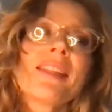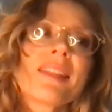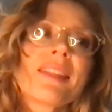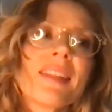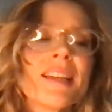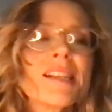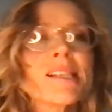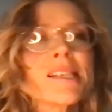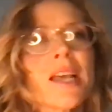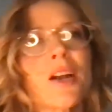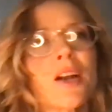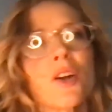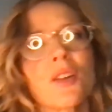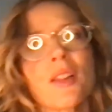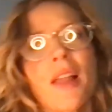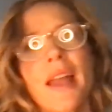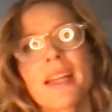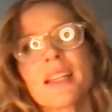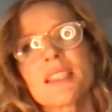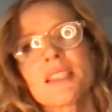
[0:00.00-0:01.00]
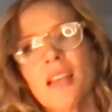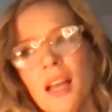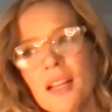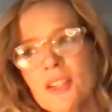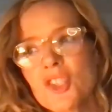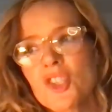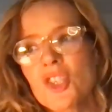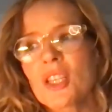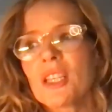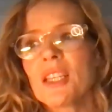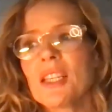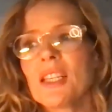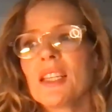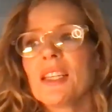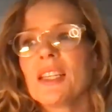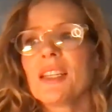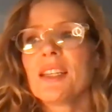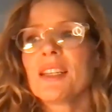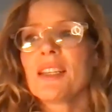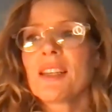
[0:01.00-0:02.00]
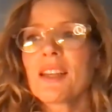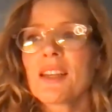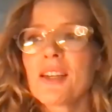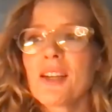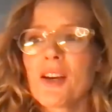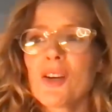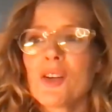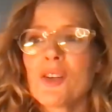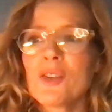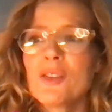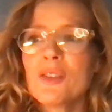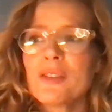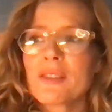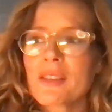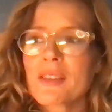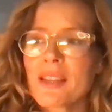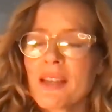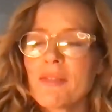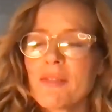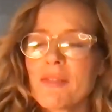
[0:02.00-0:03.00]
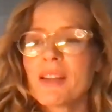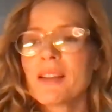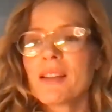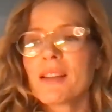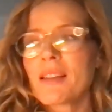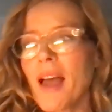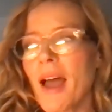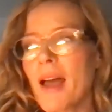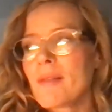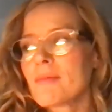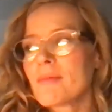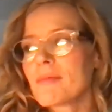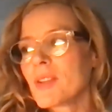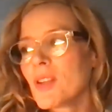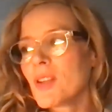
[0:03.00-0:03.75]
things that are like touchy, given that,